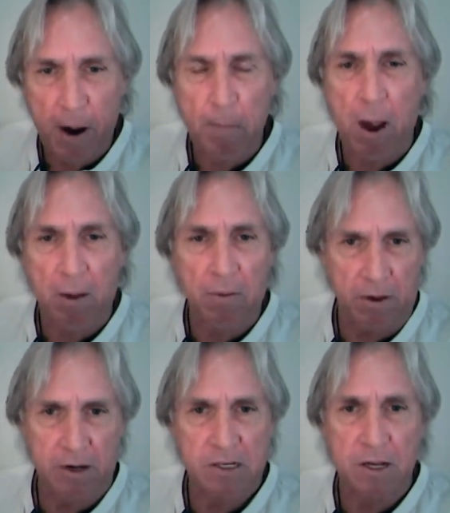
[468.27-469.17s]
about
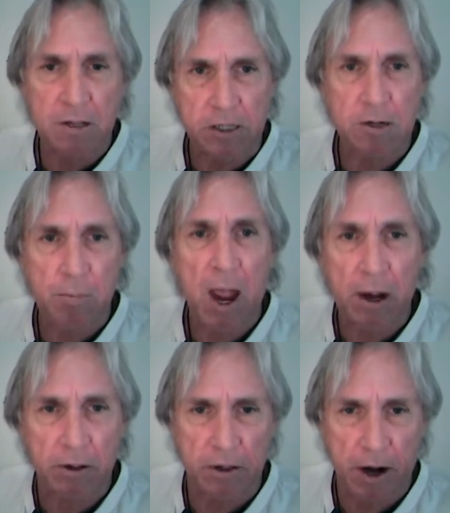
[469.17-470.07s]
this in the
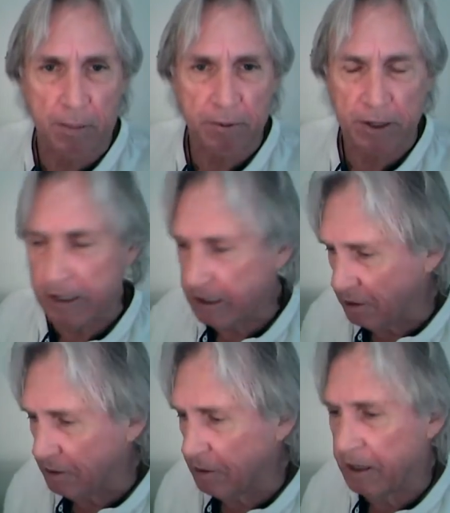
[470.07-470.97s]
tobacco company,
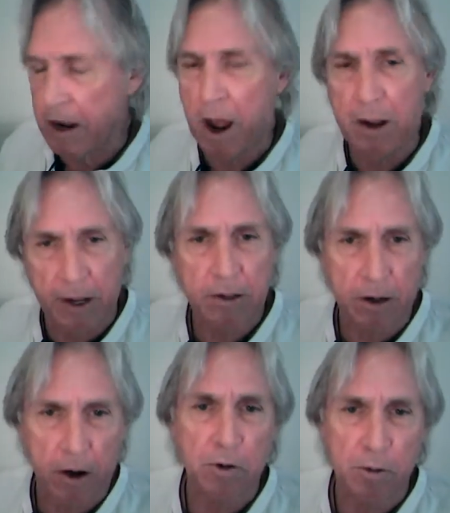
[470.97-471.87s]
certainly not in the
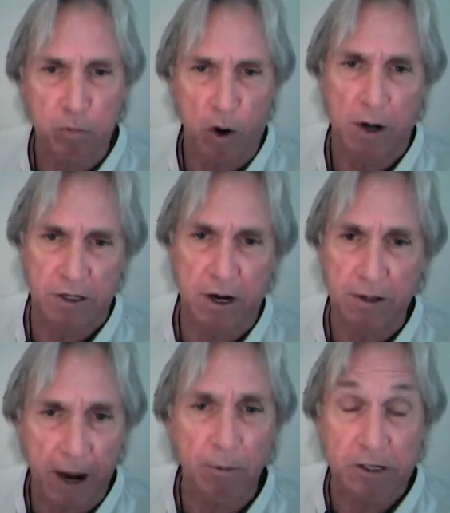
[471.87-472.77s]
coding
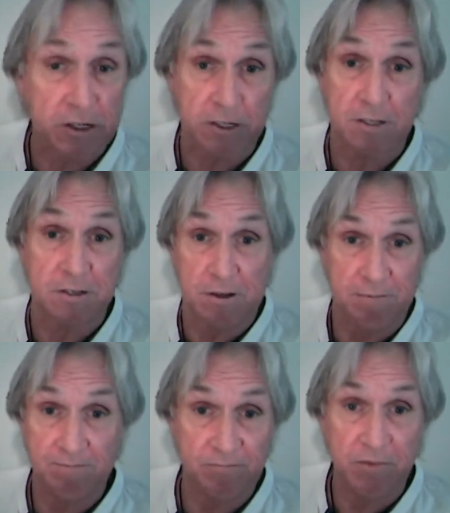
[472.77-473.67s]
project. That was just
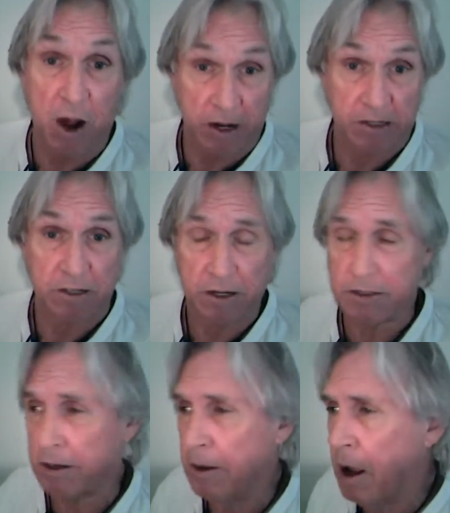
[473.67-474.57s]

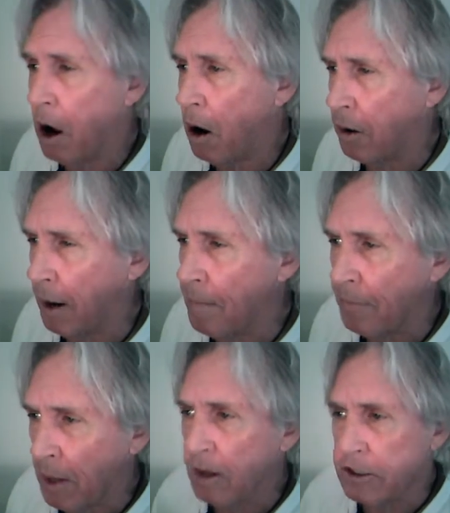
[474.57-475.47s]
nonsense. Okay,
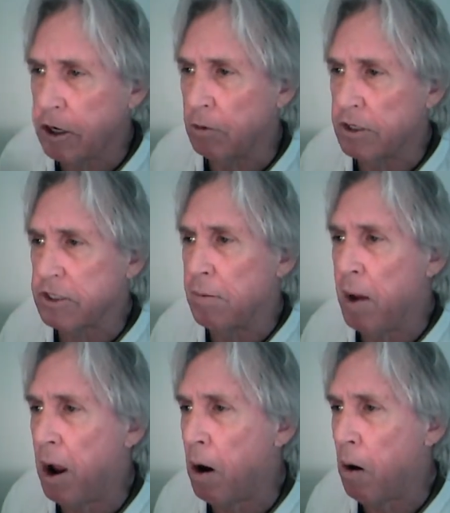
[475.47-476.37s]
so
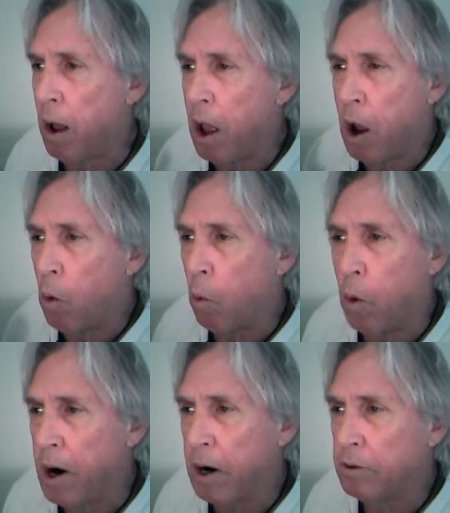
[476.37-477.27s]
somehow,
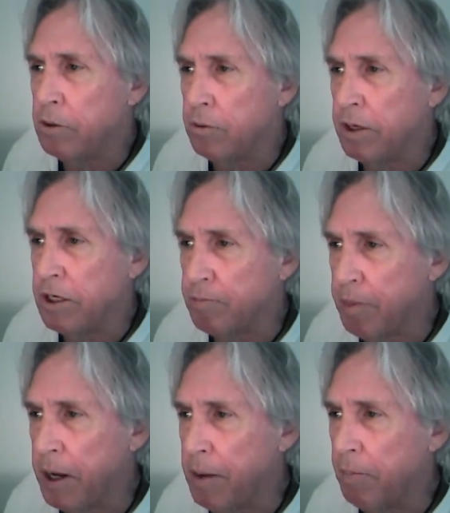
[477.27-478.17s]
where do these
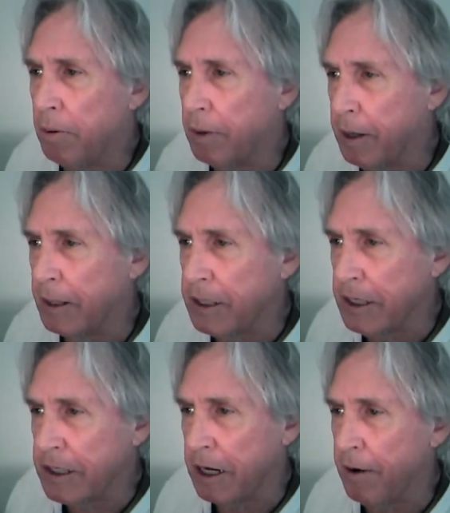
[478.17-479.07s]
people get
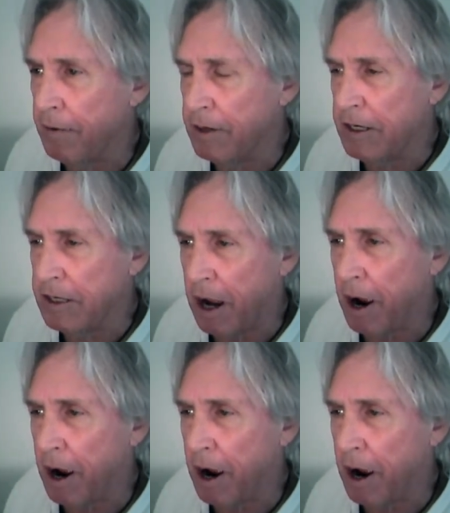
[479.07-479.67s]
these